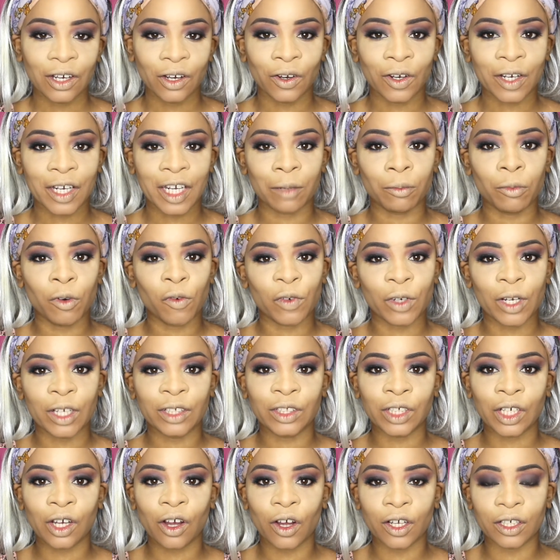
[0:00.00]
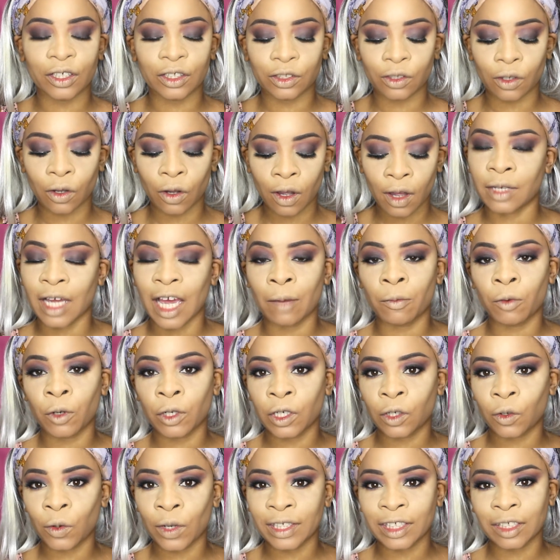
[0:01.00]
Okay, moving on to contour, I'm going
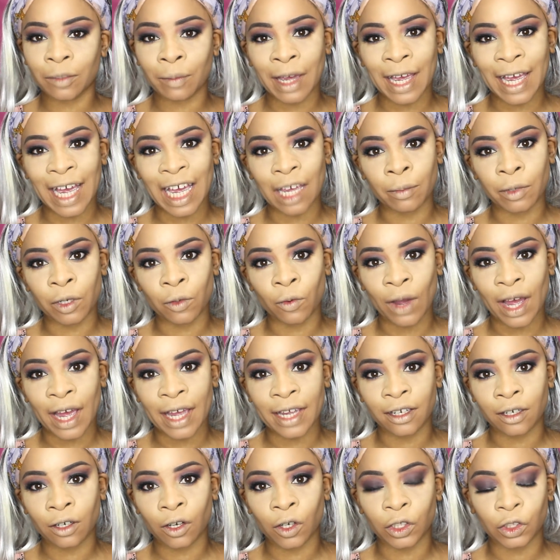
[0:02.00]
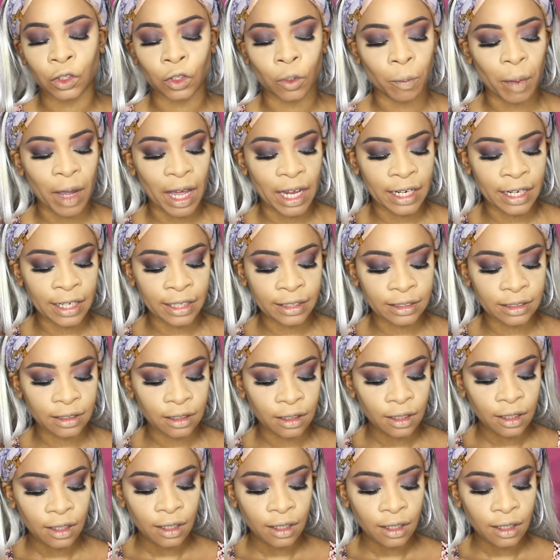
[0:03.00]
to go into my IBY contour palette.